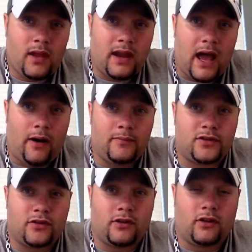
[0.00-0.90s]
Now, I'm
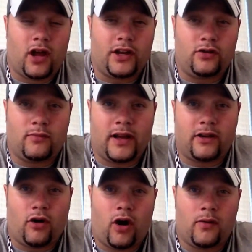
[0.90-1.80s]
sure a lot of you
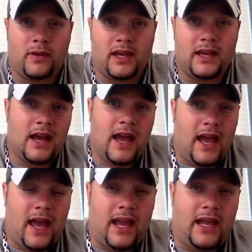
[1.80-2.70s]
might call me
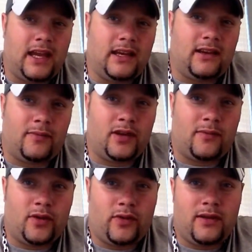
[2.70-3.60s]
a
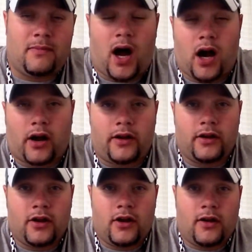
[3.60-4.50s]
WWE mark,
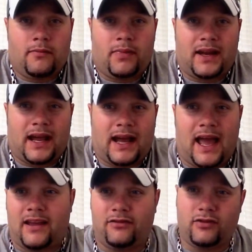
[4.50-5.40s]
but
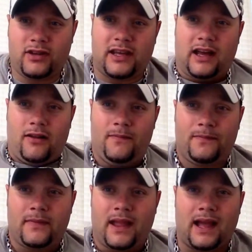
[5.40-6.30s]
as you can tell,
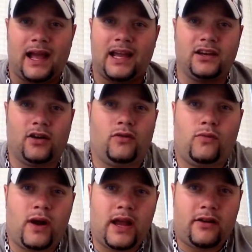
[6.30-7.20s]
I
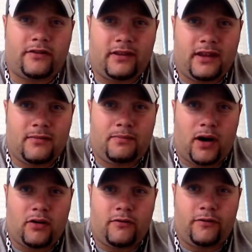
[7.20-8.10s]
don't wear CM
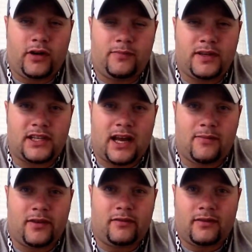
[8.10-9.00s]
Punk footy
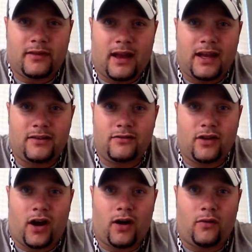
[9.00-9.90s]
pajamas. I do
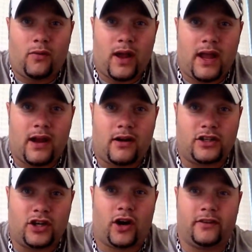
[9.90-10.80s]
not wear
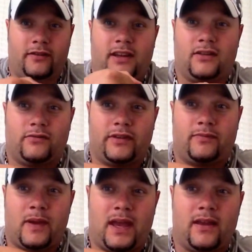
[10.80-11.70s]
John Cena
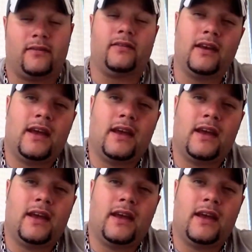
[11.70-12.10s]
wristbands.